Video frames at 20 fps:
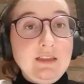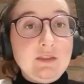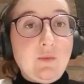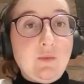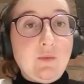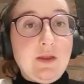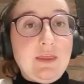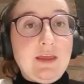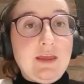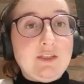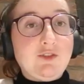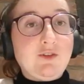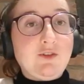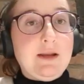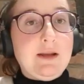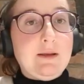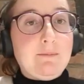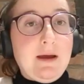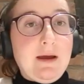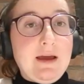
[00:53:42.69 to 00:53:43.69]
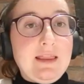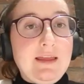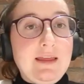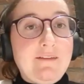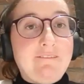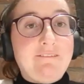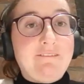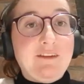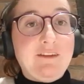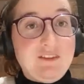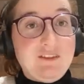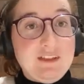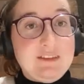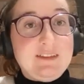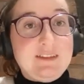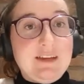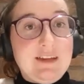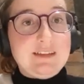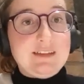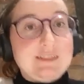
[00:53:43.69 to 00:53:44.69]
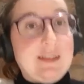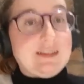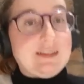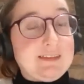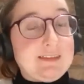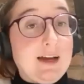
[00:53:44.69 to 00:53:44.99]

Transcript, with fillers: where they try to buy like fifty tickets at a